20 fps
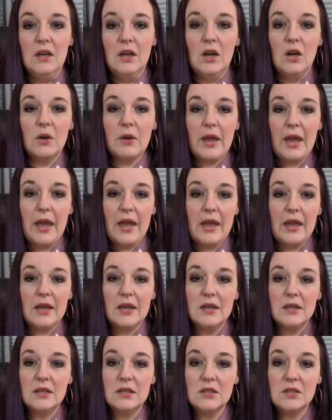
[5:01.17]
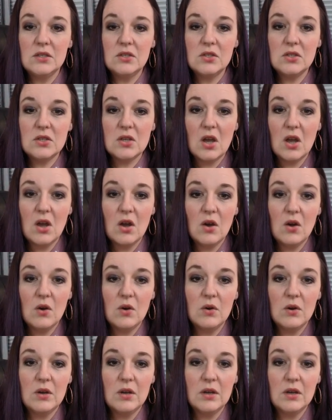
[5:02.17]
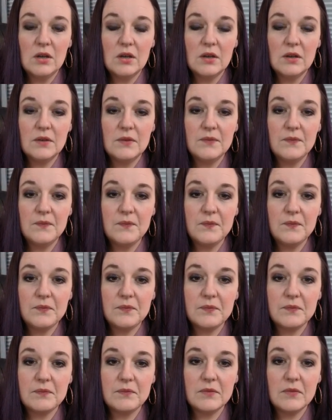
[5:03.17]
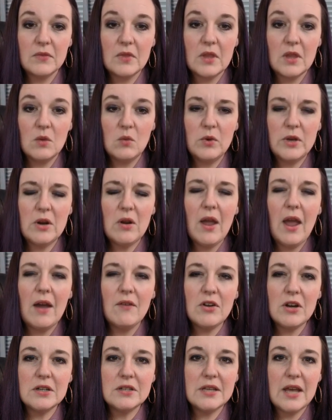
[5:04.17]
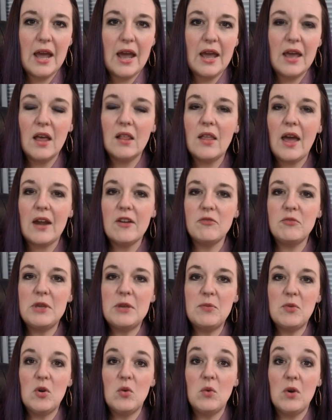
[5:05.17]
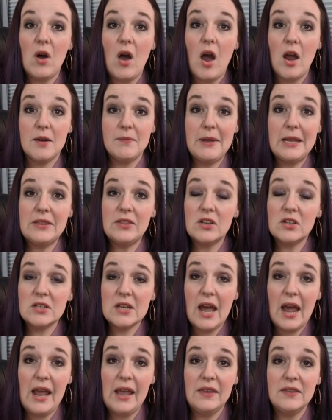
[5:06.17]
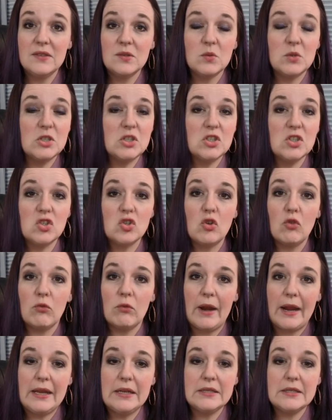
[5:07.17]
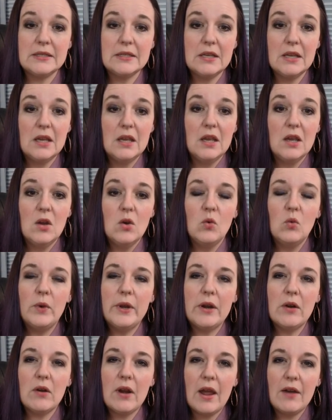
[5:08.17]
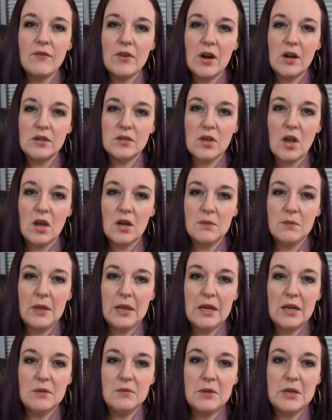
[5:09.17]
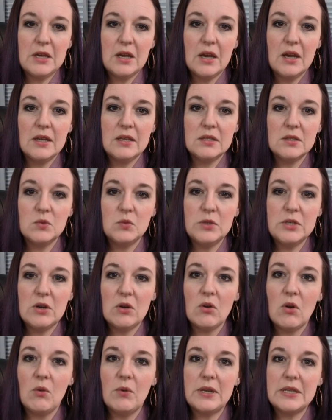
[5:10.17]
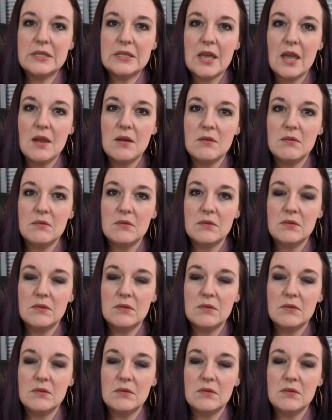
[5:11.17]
Okay, so we don't have our tithe. A lot of people will automate their tithes, which is great. We don't have ours automated because we don't always get